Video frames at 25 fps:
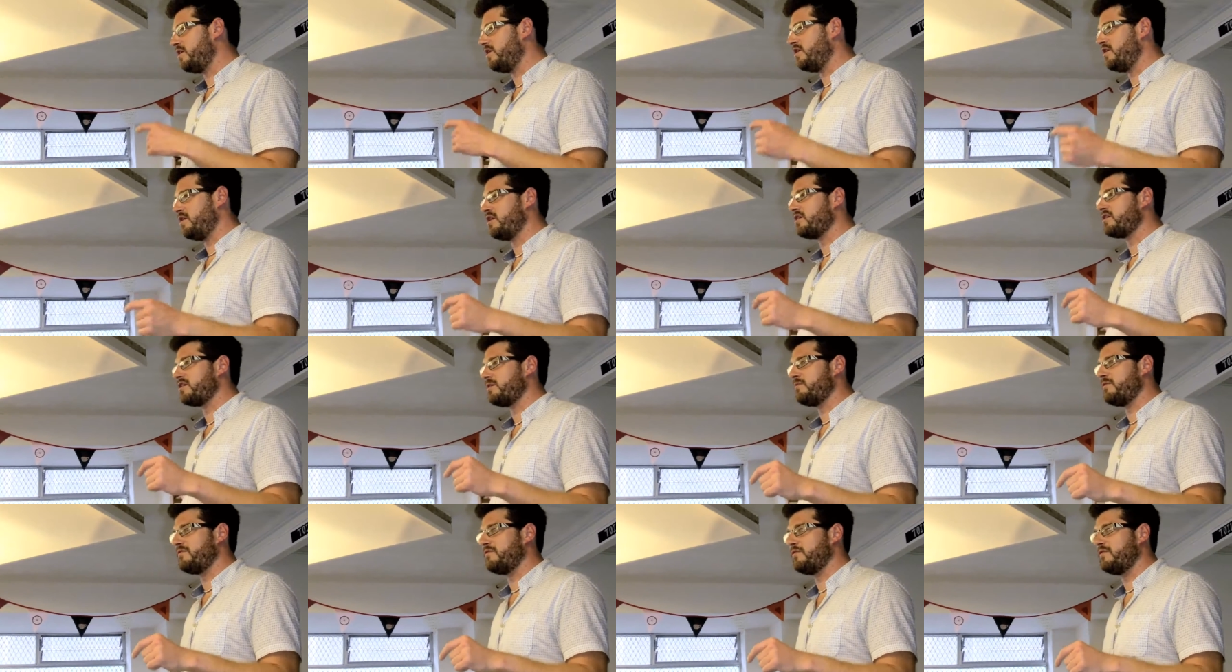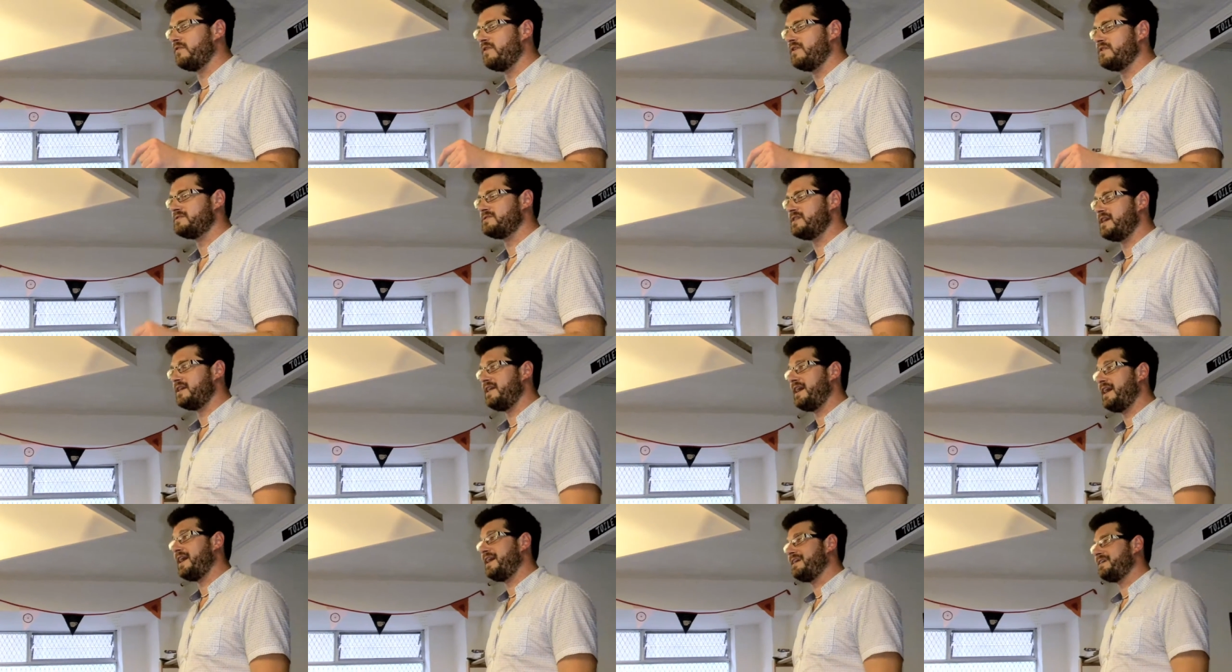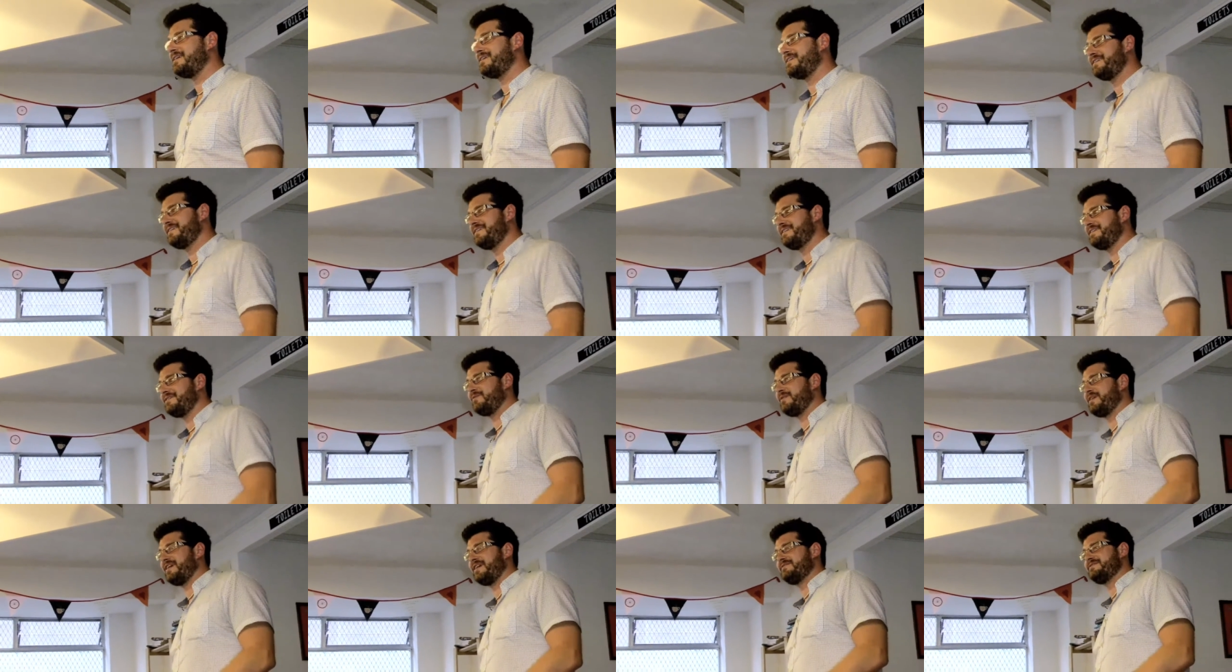lot longer before they said, hey,
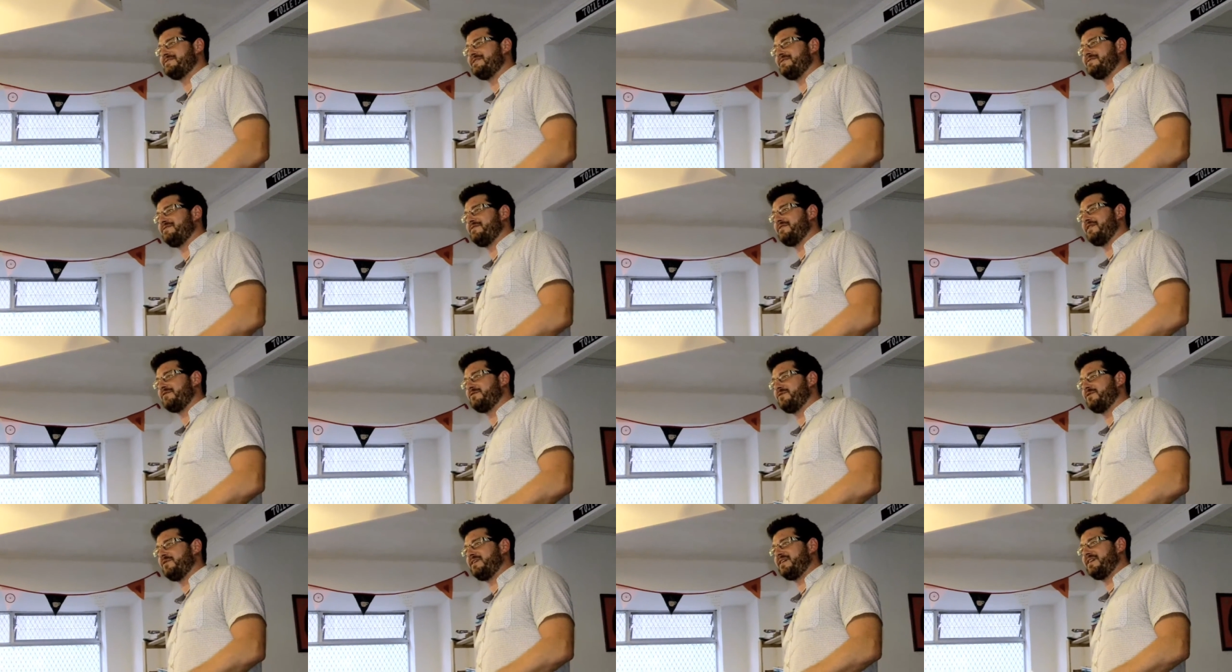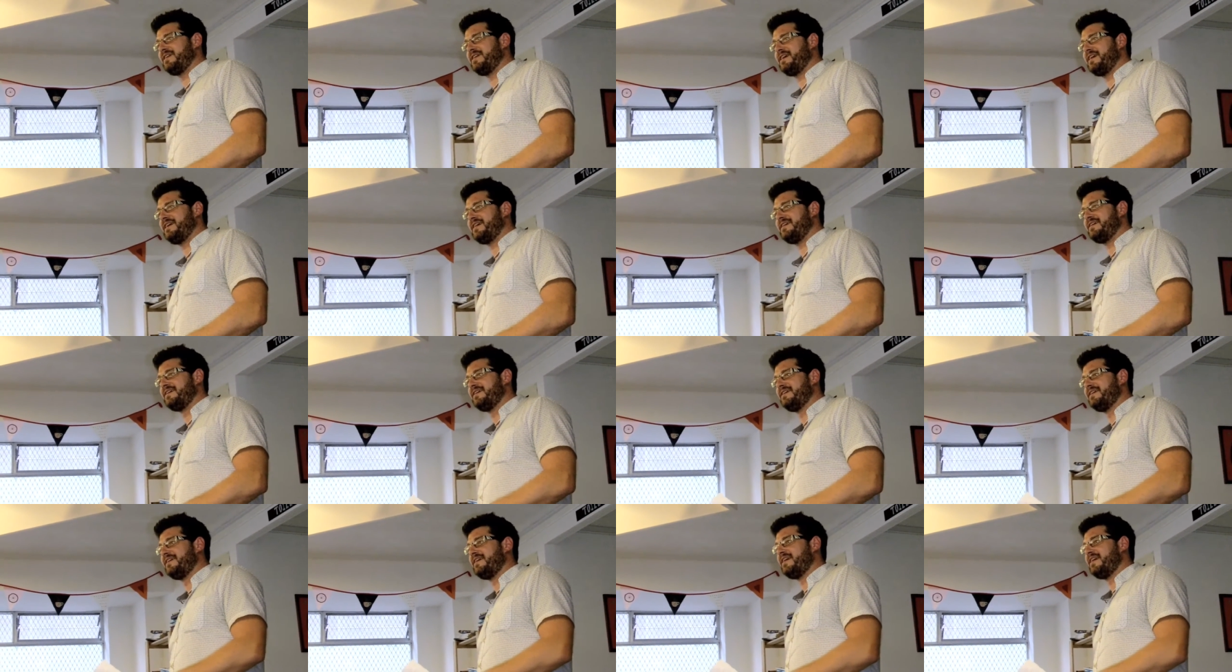can we have 75 quid a year?